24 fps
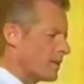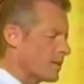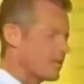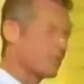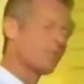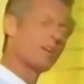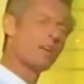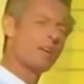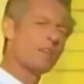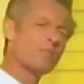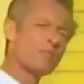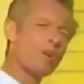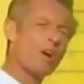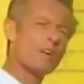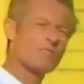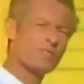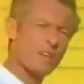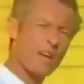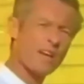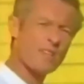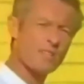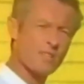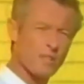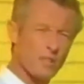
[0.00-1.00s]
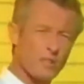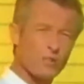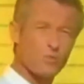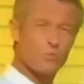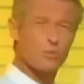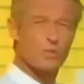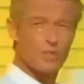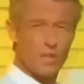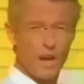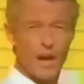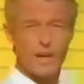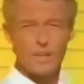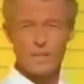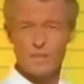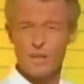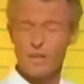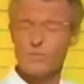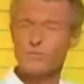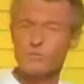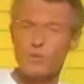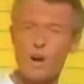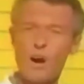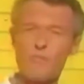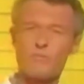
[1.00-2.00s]
The city of Los Angeles was kind
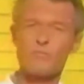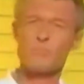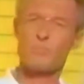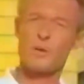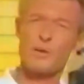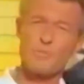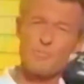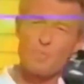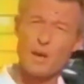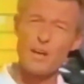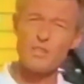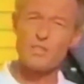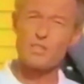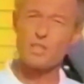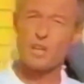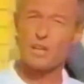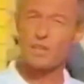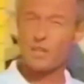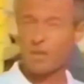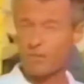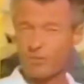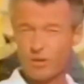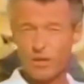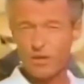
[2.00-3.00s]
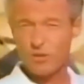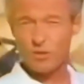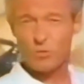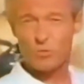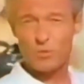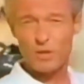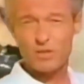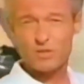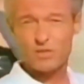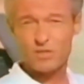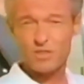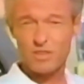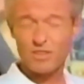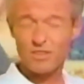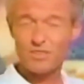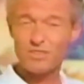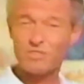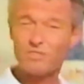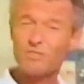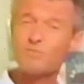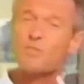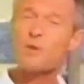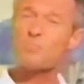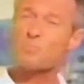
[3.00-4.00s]
enough to offer me a paycheck every other Wednesday
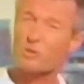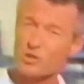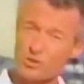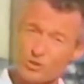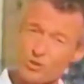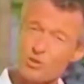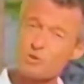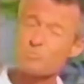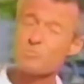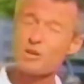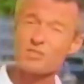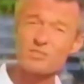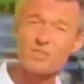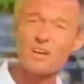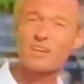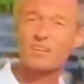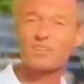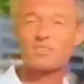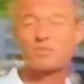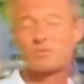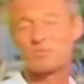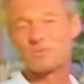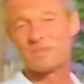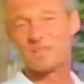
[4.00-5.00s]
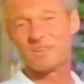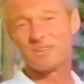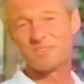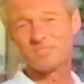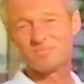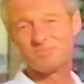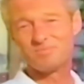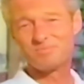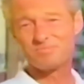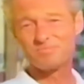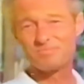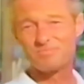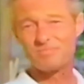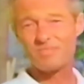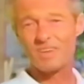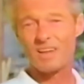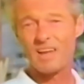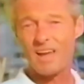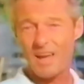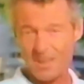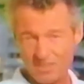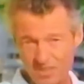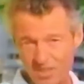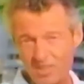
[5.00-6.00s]
for pursuing my second career
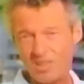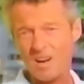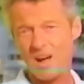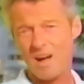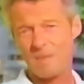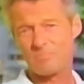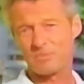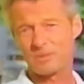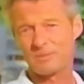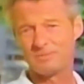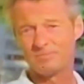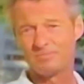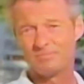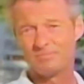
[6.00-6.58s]
as a cop.